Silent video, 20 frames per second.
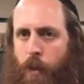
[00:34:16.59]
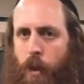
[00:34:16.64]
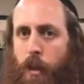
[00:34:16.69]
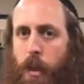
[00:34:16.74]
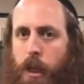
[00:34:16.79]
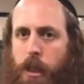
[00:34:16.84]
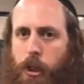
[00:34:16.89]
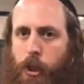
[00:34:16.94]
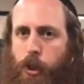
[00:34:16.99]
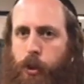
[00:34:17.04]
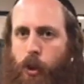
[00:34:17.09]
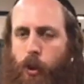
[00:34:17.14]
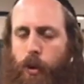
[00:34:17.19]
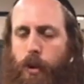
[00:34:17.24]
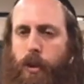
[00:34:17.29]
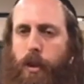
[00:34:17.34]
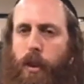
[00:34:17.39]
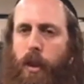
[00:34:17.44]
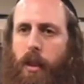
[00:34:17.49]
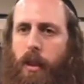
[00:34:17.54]
The
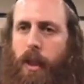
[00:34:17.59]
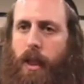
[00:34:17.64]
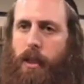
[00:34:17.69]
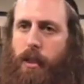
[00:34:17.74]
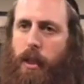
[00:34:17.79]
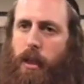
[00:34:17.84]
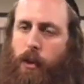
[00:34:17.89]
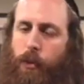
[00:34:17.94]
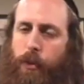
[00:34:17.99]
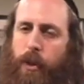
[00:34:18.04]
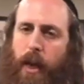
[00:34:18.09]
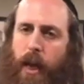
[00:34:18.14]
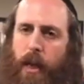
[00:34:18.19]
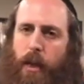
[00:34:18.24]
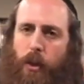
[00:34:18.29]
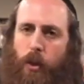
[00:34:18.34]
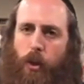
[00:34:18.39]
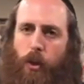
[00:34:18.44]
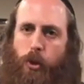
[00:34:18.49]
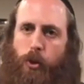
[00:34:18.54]
truth that the
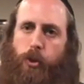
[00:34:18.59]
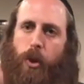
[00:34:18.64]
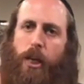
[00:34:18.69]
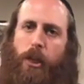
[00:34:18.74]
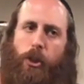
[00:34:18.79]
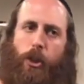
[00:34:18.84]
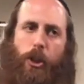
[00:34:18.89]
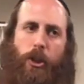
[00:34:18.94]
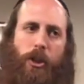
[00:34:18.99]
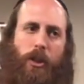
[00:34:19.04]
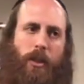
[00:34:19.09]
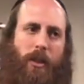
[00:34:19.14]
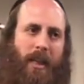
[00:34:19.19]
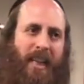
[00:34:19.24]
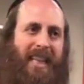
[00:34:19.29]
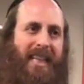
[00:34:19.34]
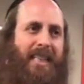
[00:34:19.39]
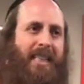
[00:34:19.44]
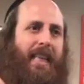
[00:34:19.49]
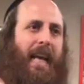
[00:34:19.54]
Creator treasured
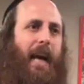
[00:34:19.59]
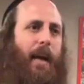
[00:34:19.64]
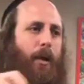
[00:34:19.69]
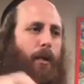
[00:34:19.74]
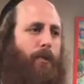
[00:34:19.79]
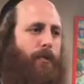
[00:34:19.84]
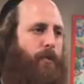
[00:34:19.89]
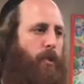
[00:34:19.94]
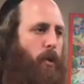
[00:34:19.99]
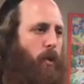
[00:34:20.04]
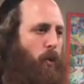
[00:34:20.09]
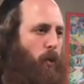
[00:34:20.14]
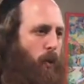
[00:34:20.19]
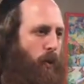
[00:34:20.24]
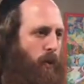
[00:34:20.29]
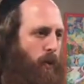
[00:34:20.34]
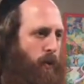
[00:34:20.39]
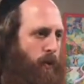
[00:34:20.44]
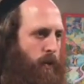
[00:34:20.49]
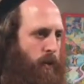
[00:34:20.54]
inside of you.
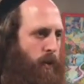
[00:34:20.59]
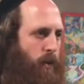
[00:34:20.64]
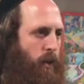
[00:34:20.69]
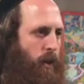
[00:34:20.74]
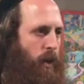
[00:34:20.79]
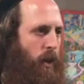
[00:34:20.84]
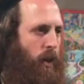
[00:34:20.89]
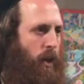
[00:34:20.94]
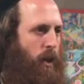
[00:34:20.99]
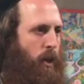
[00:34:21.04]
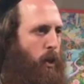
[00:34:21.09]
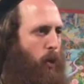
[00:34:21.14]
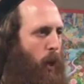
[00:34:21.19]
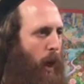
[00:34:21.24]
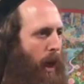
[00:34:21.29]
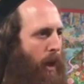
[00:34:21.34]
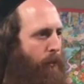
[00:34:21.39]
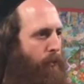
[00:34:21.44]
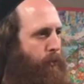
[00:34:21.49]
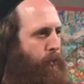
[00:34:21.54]
You
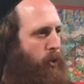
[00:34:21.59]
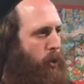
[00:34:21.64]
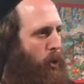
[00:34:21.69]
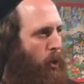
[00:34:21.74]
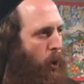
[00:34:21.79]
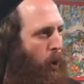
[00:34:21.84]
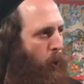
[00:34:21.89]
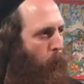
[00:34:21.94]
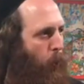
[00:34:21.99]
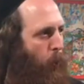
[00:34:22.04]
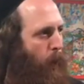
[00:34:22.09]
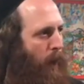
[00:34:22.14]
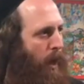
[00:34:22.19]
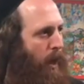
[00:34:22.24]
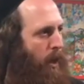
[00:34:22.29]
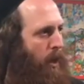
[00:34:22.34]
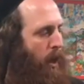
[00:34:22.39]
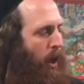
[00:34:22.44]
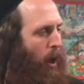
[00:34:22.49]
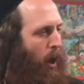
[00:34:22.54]
have your
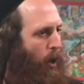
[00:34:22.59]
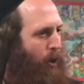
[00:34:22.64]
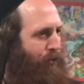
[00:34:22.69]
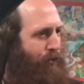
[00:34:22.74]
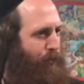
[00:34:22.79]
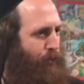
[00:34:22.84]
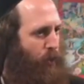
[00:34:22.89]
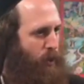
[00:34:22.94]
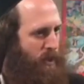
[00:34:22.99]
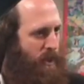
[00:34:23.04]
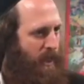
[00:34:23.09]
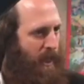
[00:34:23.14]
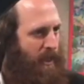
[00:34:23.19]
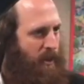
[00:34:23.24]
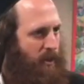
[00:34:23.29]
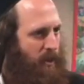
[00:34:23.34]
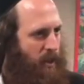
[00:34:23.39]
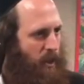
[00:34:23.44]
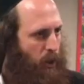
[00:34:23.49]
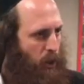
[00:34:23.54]
way of
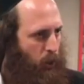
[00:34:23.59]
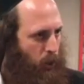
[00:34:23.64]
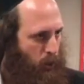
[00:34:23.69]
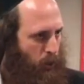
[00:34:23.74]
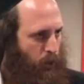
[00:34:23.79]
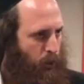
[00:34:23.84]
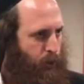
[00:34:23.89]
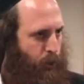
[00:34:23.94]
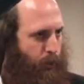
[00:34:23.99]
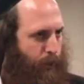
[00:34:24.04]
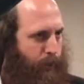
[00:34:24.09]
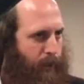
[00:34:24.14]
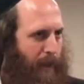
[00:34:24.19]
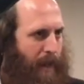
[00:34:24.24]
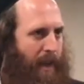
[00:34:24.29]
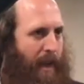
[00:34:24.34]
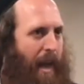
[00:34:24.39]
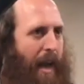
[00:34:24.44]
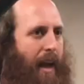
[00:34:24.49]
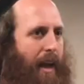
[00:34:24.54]
presenting your truth,
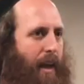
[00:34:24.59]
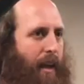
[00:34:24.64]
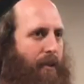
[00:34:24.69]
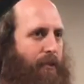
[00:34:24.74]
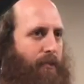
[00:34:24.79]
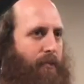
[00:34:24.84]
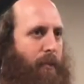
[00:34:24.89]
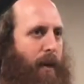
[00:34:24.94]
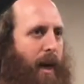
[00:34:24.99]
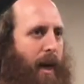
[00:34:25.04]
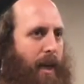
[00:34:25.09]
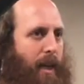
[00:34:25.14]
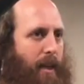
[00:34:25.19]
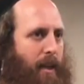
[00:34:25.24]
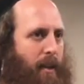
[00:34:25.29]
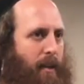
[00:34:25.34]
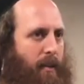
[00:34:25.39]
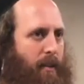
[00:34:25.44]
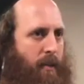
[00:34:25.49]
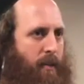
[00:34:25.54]
and I have
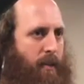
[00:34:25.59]
mine.